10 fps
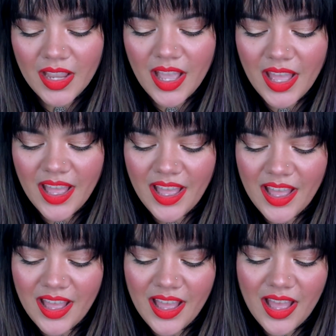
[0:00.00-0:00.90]
Ha ha ha
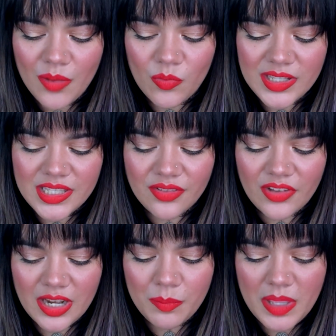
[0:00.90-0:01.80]
ha ha, what's the
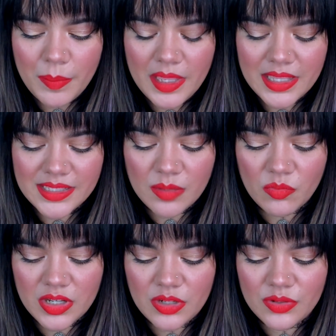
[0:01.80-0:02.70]
fun in peeping at
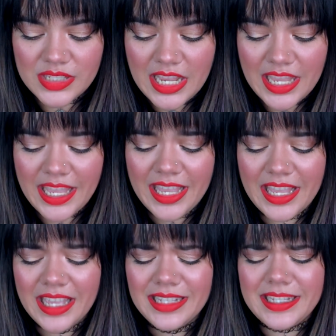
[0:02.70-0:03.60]
someone who's taking
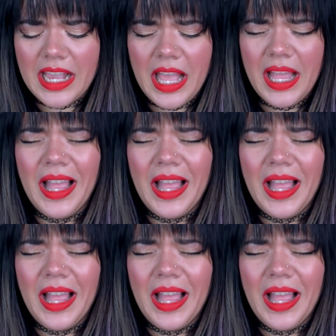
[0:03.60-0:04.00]
a dump?